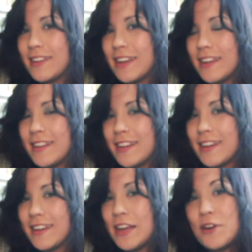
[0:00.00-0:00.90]
and
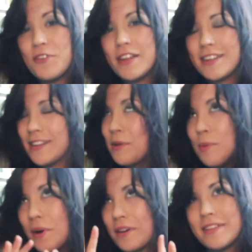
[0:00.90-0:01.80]
innovate the
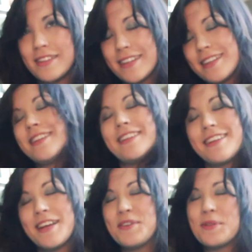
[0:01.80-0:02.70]
world,
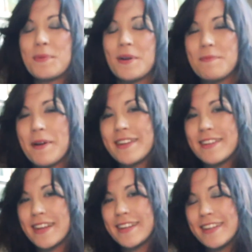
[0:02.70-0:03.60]
change the world by
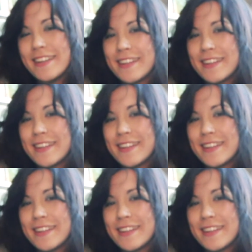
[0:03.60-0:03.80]
design.